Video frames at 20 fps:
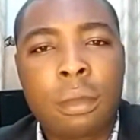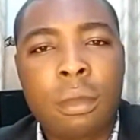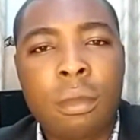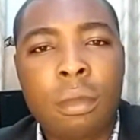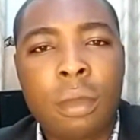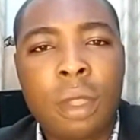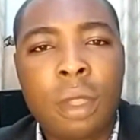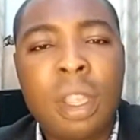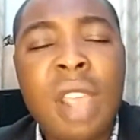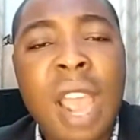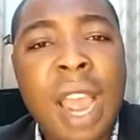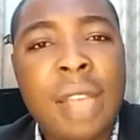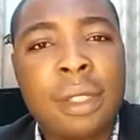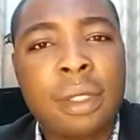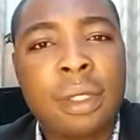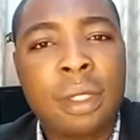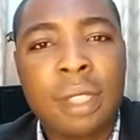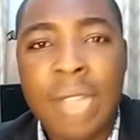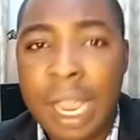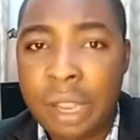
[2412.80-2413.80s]
Yes.
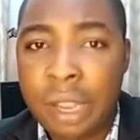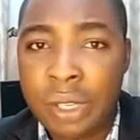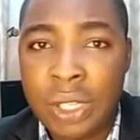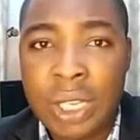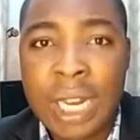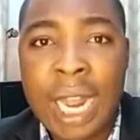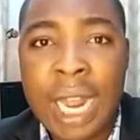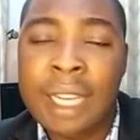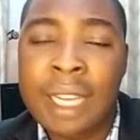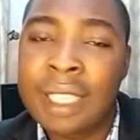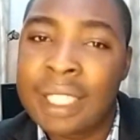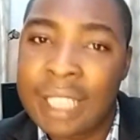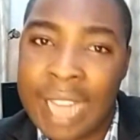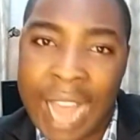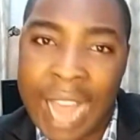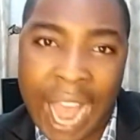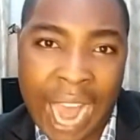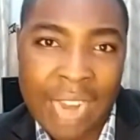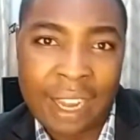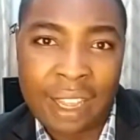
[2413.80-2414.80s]
Can you see that these
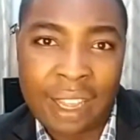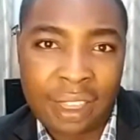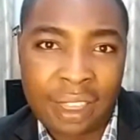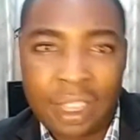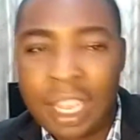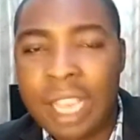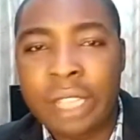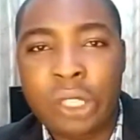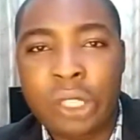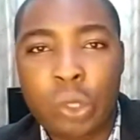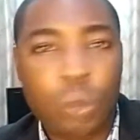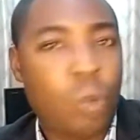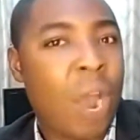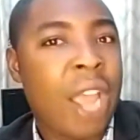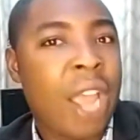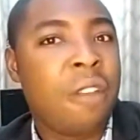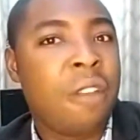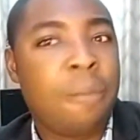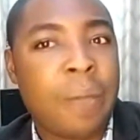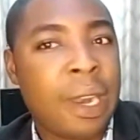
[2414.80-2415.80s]
are the things why
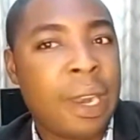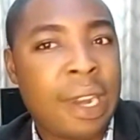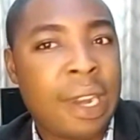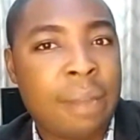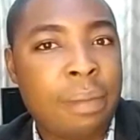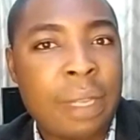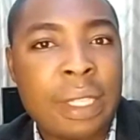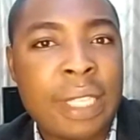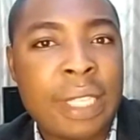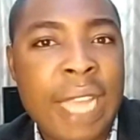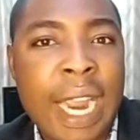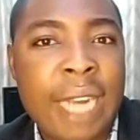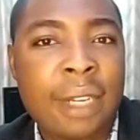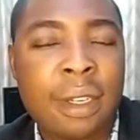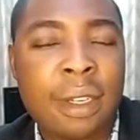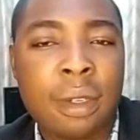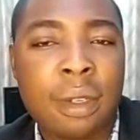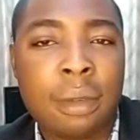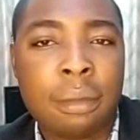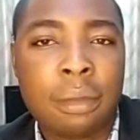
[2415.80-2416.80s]
you've been limited?
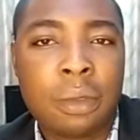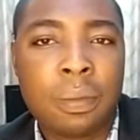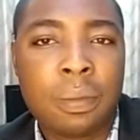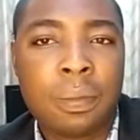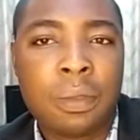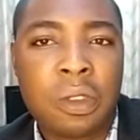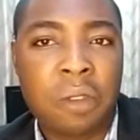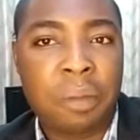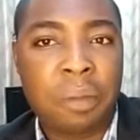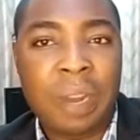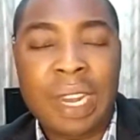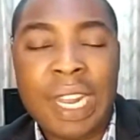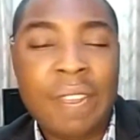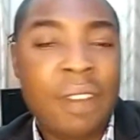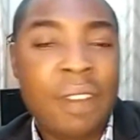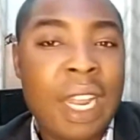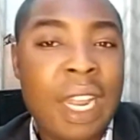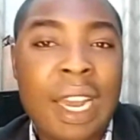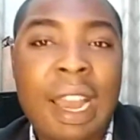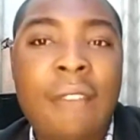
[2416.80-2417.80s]
You've been living a
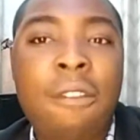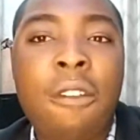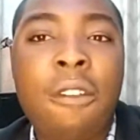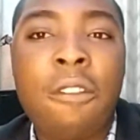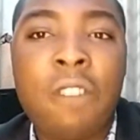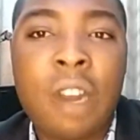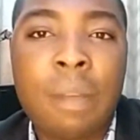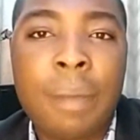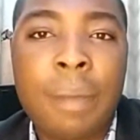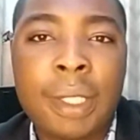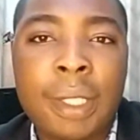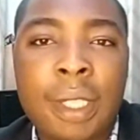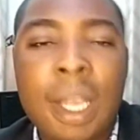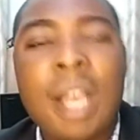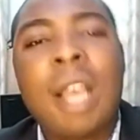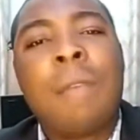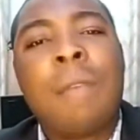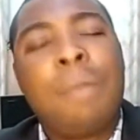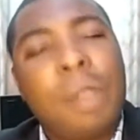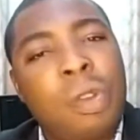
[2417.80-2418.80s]
life of limits
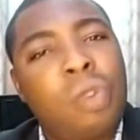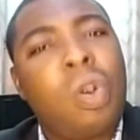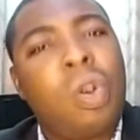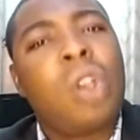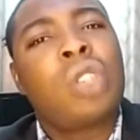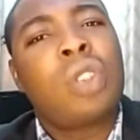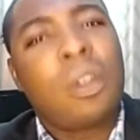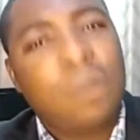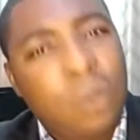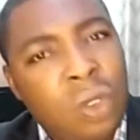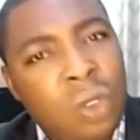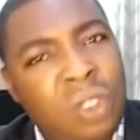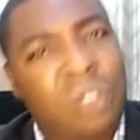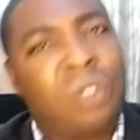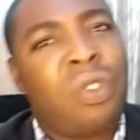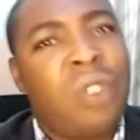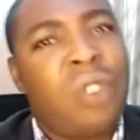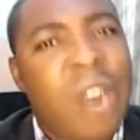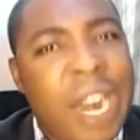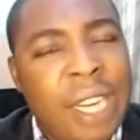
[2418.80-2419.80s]
because of those
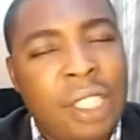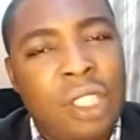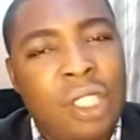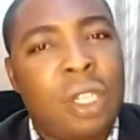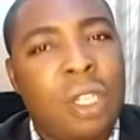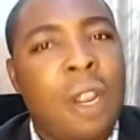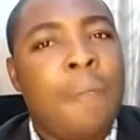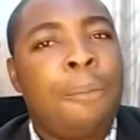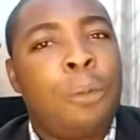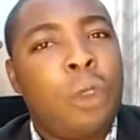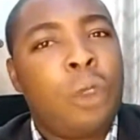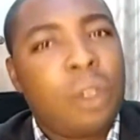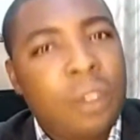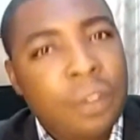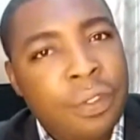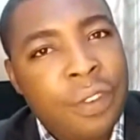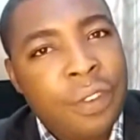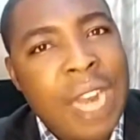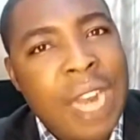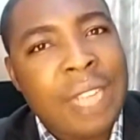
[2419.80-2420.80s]
friends
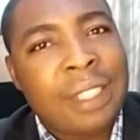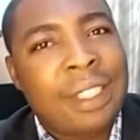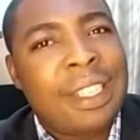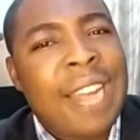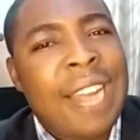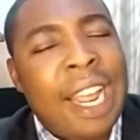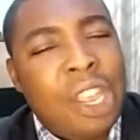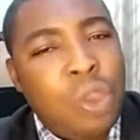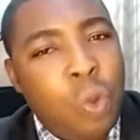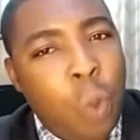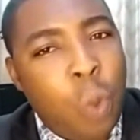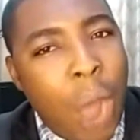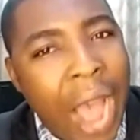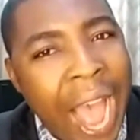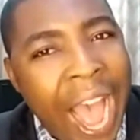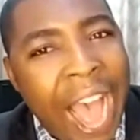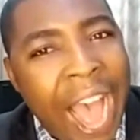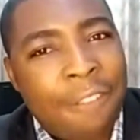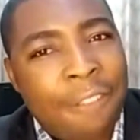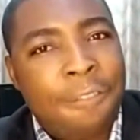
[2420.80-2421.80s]
that you
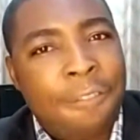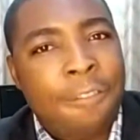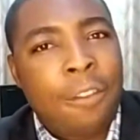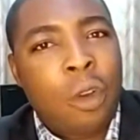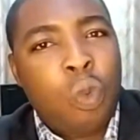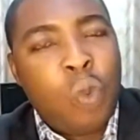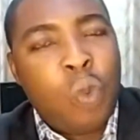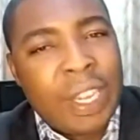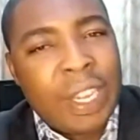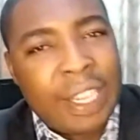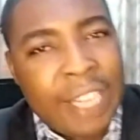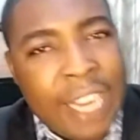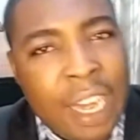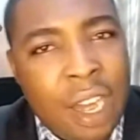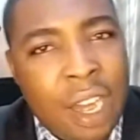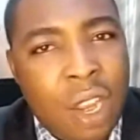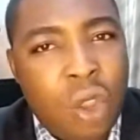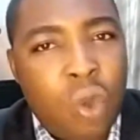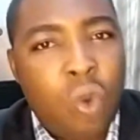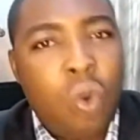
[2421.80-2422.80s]
have within
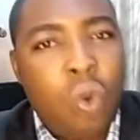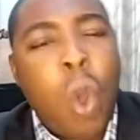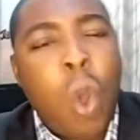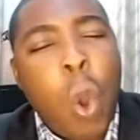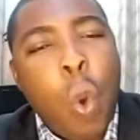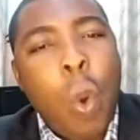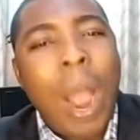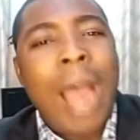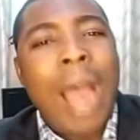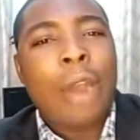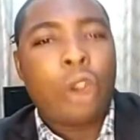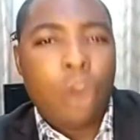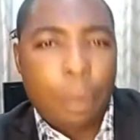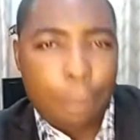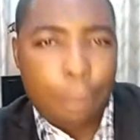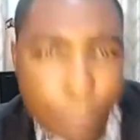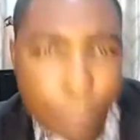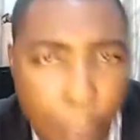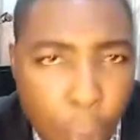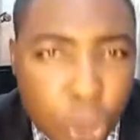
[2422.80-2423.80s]
you who are not
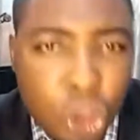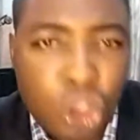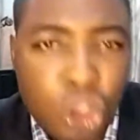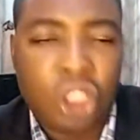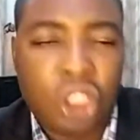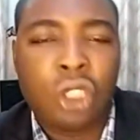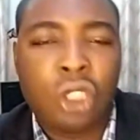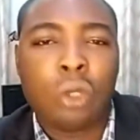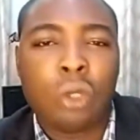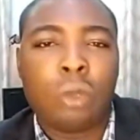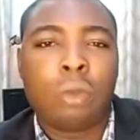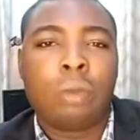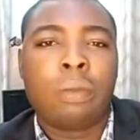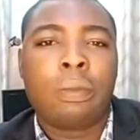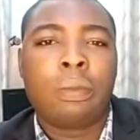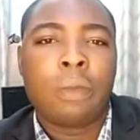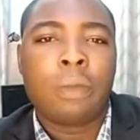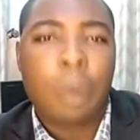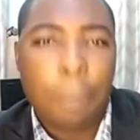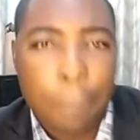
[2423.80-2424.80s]
pushing you
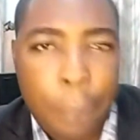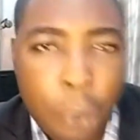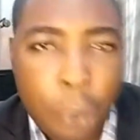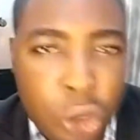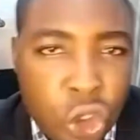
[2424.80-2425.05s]
to